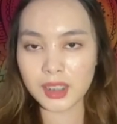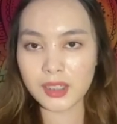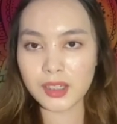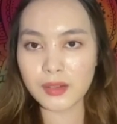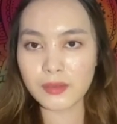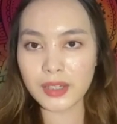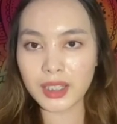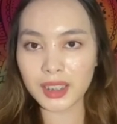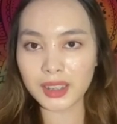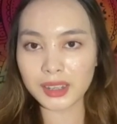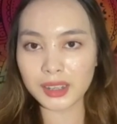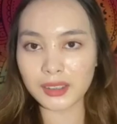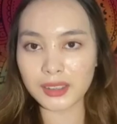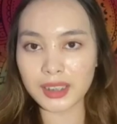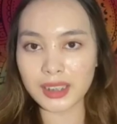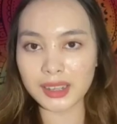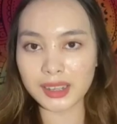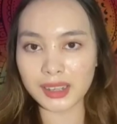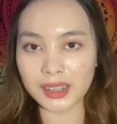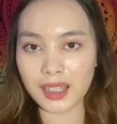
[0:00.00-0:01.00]
We also
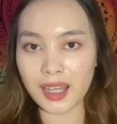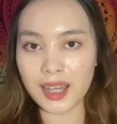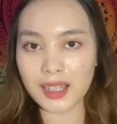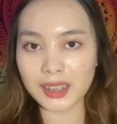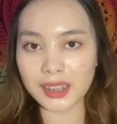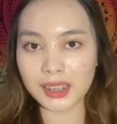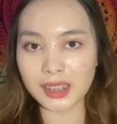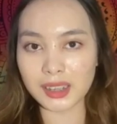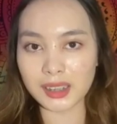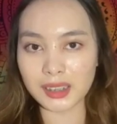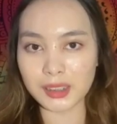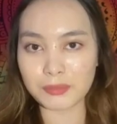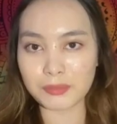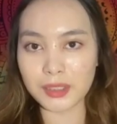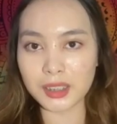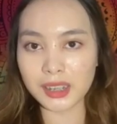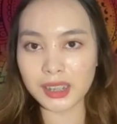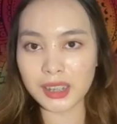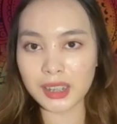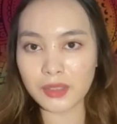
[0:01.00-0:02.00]
discuss the
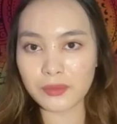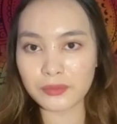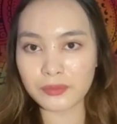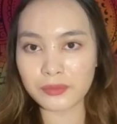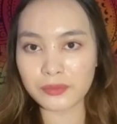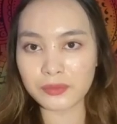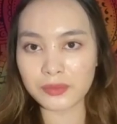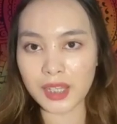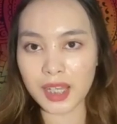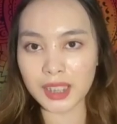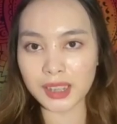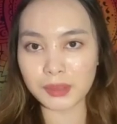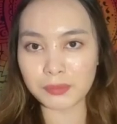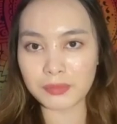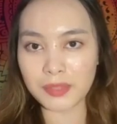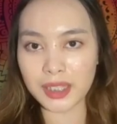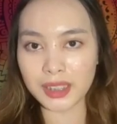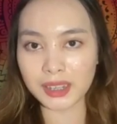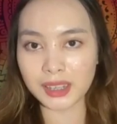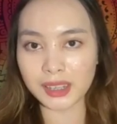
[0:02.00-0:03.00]
positive
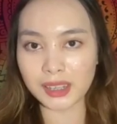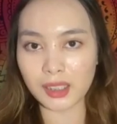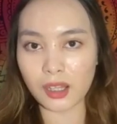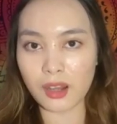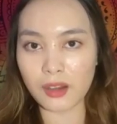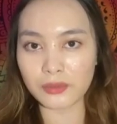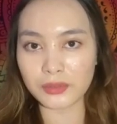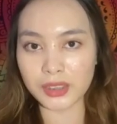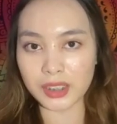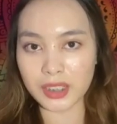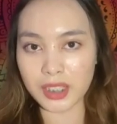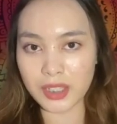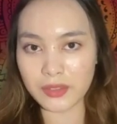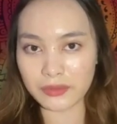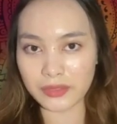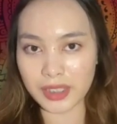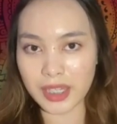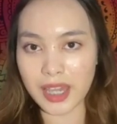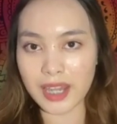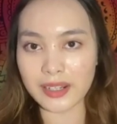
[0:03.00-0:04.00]
aspects of the
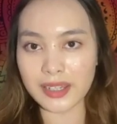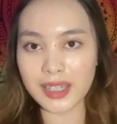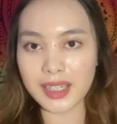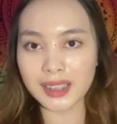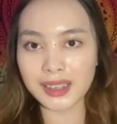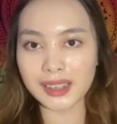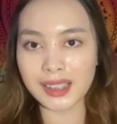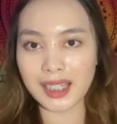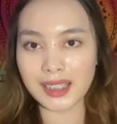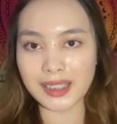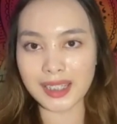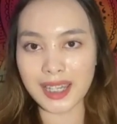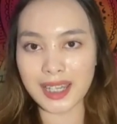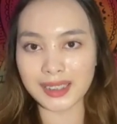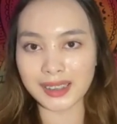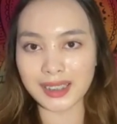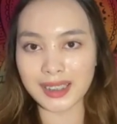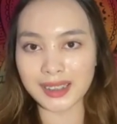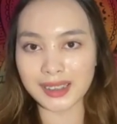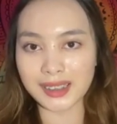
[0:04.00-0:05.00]
river area, such
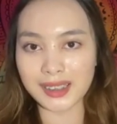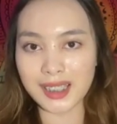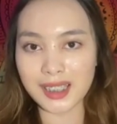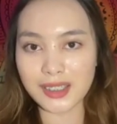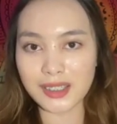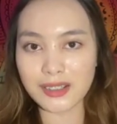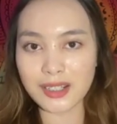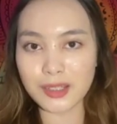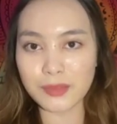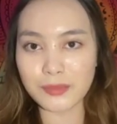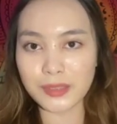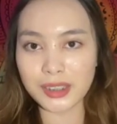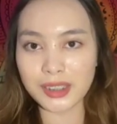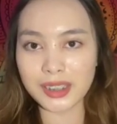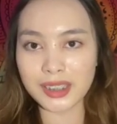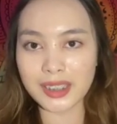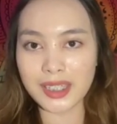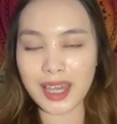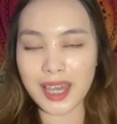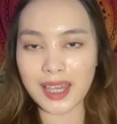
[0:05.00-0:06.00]
as its natural
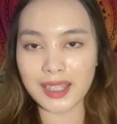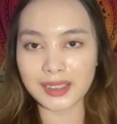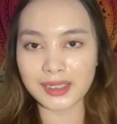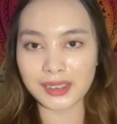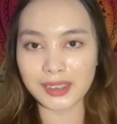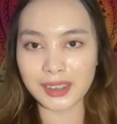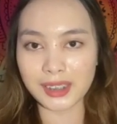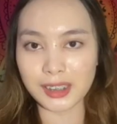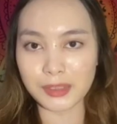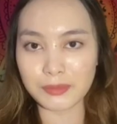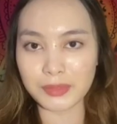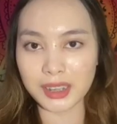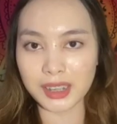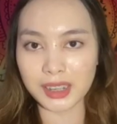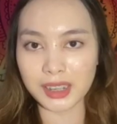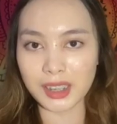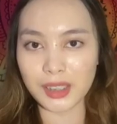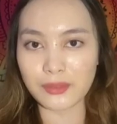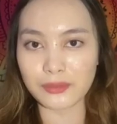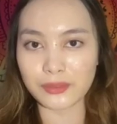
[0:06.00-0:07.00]
beauty and
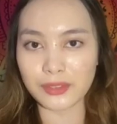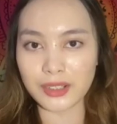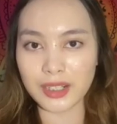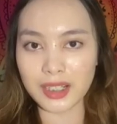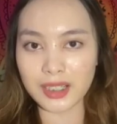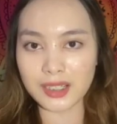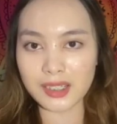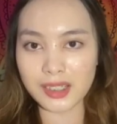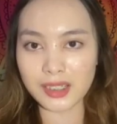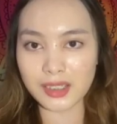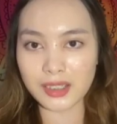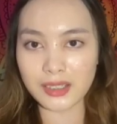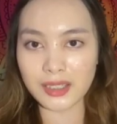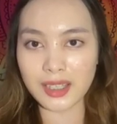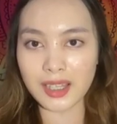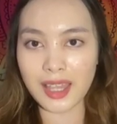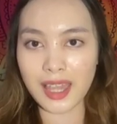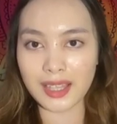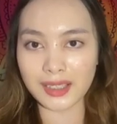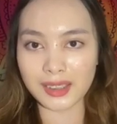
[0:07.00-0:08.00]
suitability for
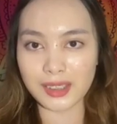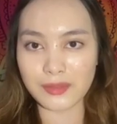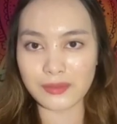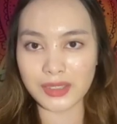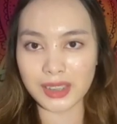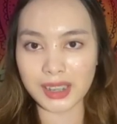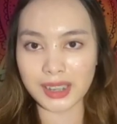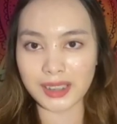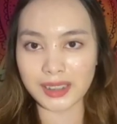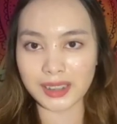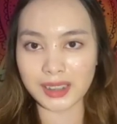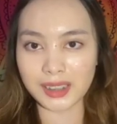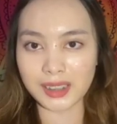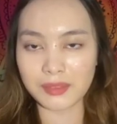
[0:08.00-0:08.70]
recreational activities.